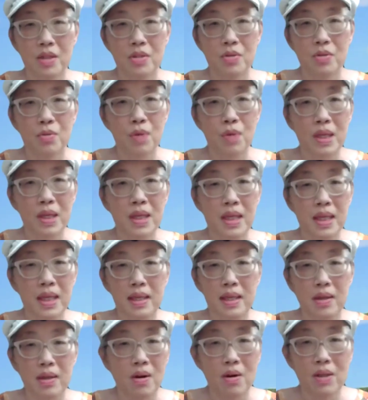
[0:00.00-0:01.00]
read
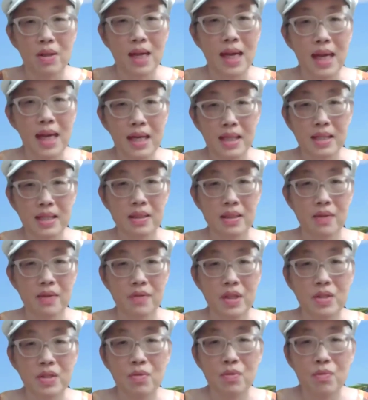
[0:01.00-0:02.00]
and all that kind of stuff
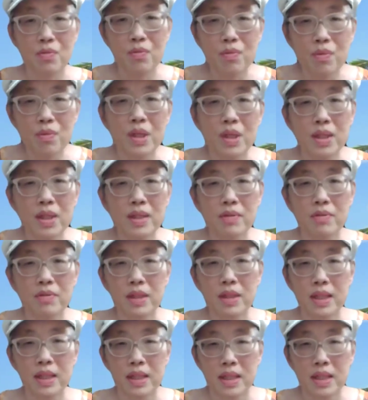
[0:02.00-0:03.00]
is really,
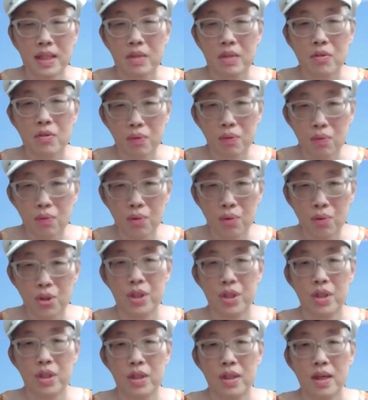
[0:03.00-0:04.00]
really
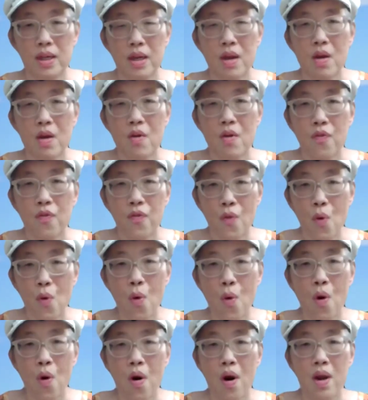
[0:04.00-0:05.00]
crucial
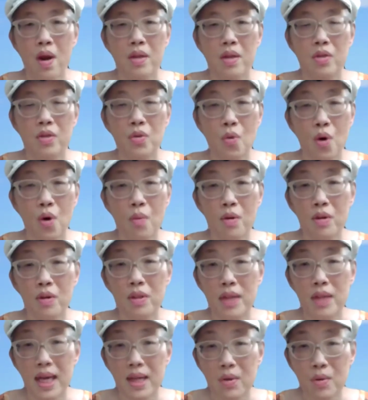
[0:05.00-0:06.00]
for normal
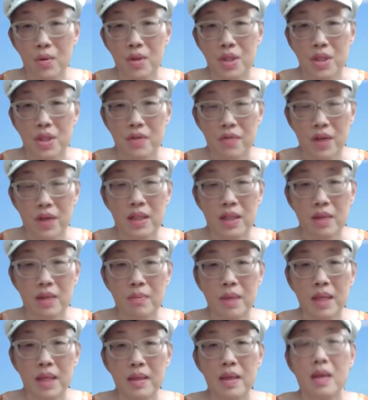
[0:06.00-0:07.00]
language
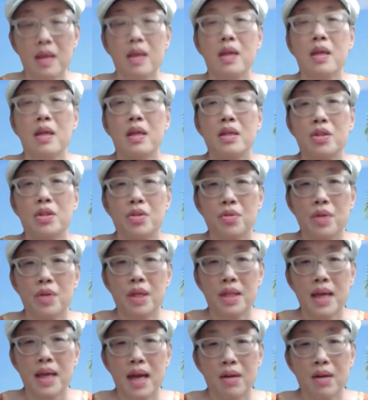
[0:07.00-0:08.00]
development during
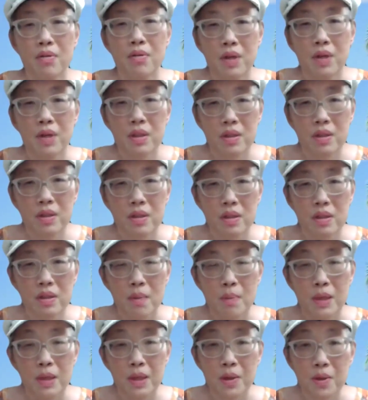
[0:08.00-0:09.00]
that critical
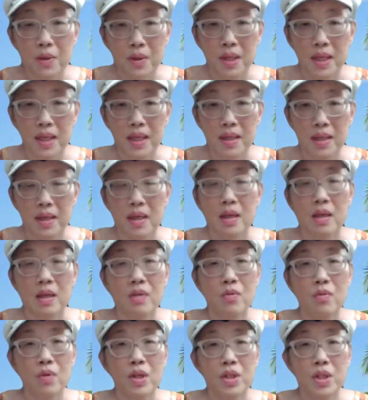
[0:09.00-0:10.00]
period
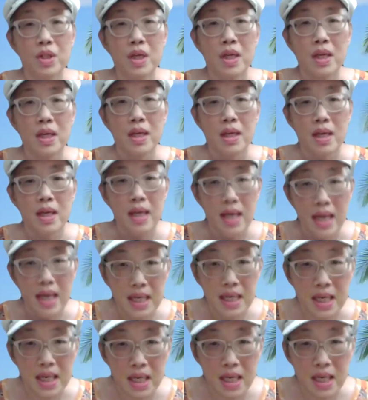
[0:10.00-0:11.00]
in which
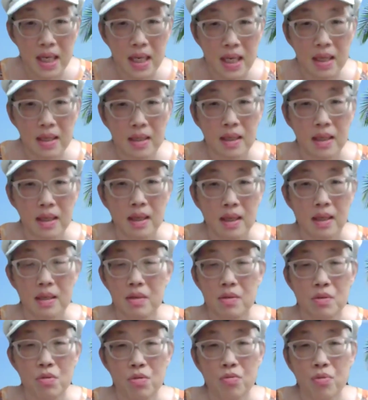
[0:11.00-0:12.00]
any kid,
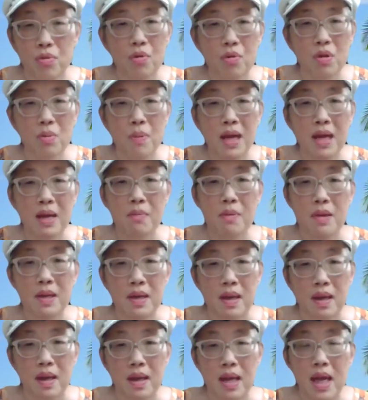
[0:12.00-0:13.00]
you throw the
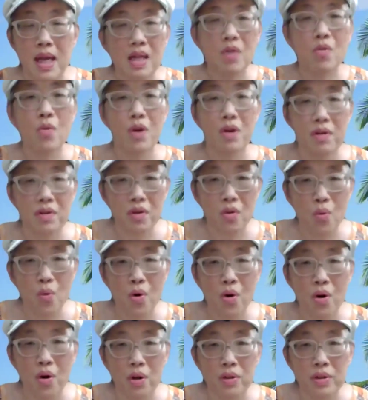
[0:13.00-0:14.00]
baby anywhere in the
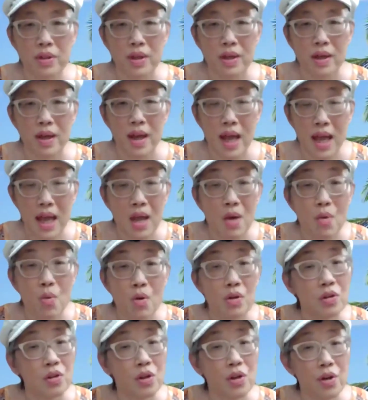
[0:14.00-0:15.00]
world, it
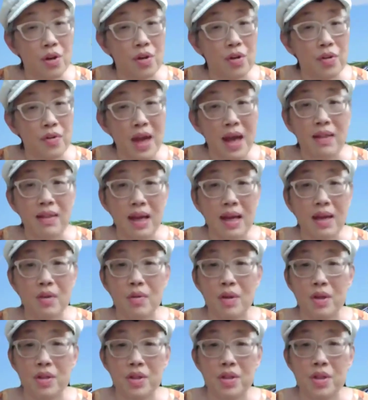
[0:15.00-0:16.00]
will learn that
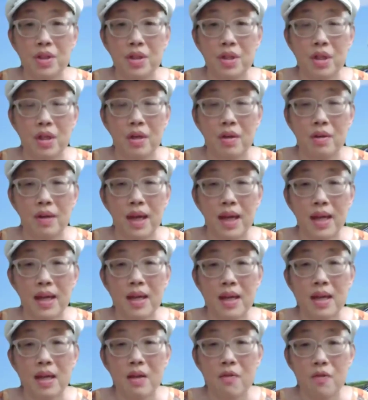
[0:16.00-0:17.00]
language.
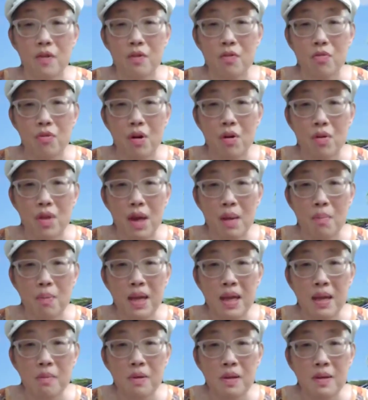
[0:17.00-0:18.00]
Okay, if you throw that
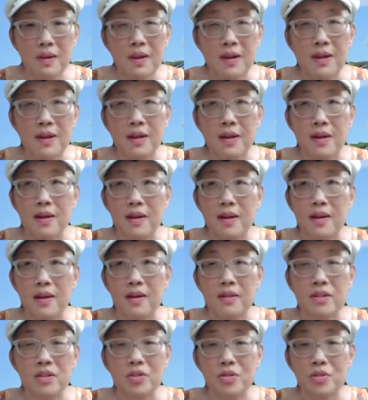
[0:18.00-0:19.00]
baby
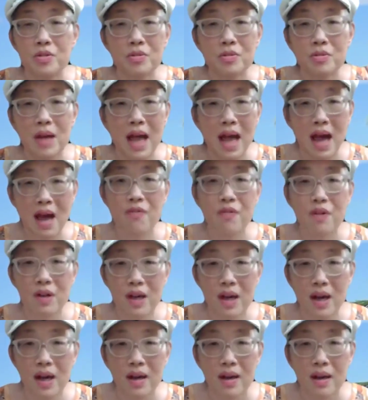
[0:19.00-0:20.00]
to
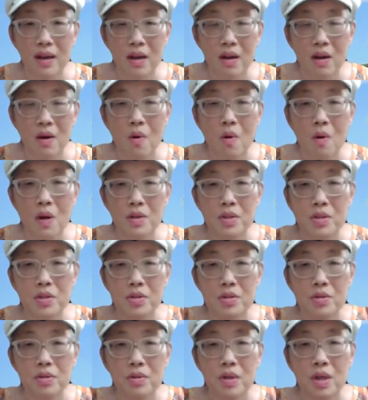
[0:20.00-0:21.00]
Africa or
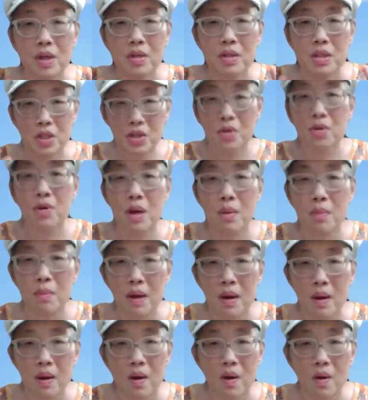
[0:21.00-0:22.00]
to Europe
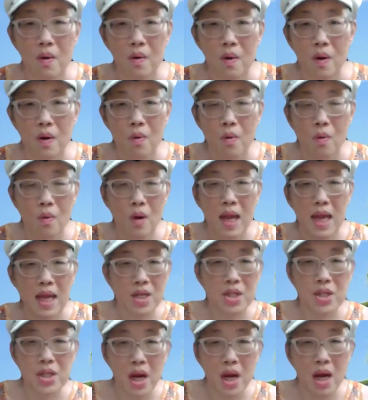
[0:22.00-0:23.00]
or
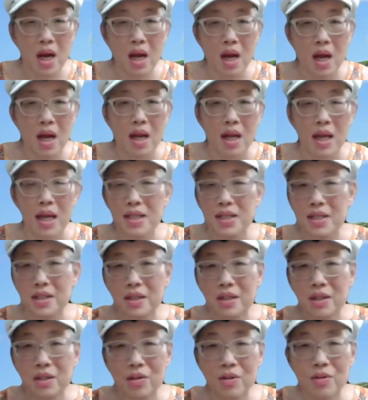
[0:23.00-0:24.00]
Asia, it's
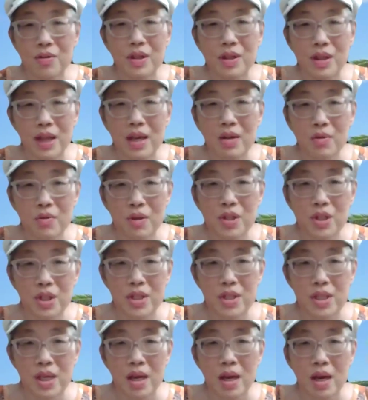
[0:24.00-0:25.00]
going to learn the
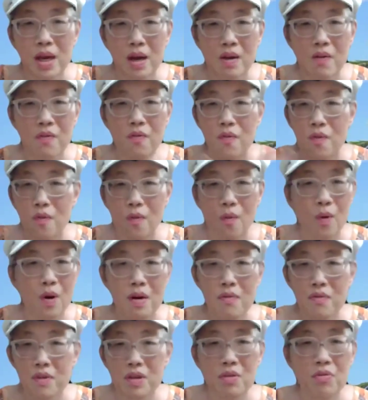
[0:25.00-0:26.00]
languages of
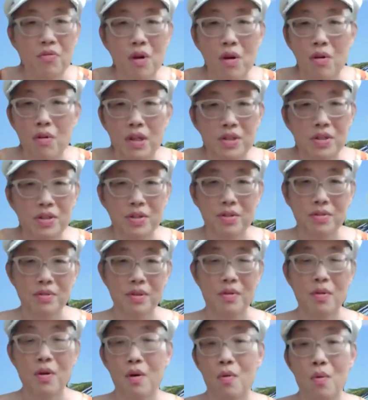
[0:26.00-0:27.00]
wherever you throw it to,
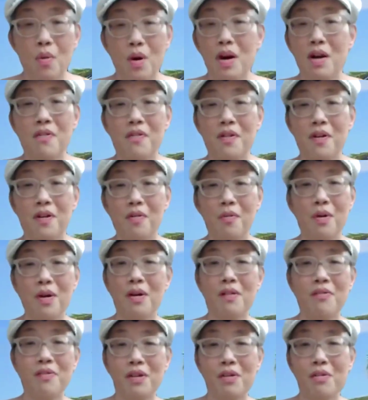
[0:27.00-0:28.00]
or
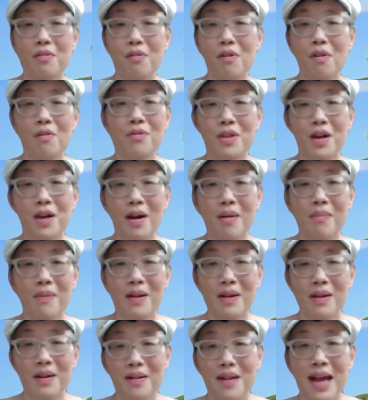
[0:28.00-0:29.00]
wherever it grows up.
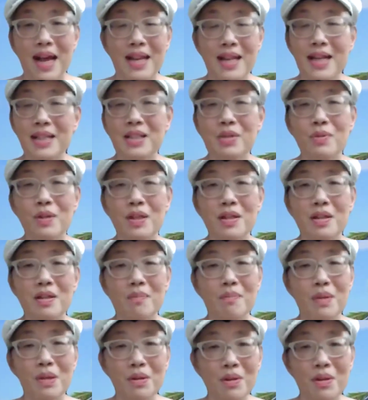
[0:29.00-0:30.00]
And that's one of the
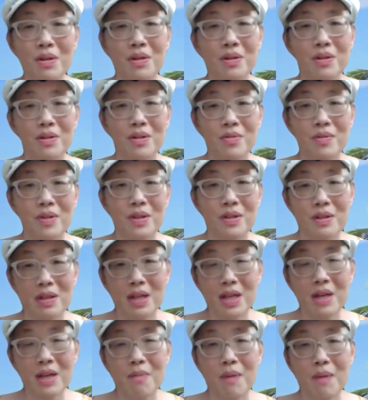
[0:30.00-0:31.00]
miracles, when you
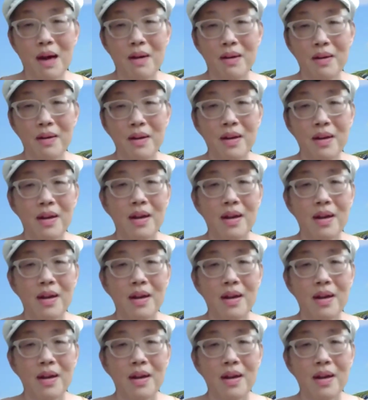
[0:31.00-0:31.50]
think about it,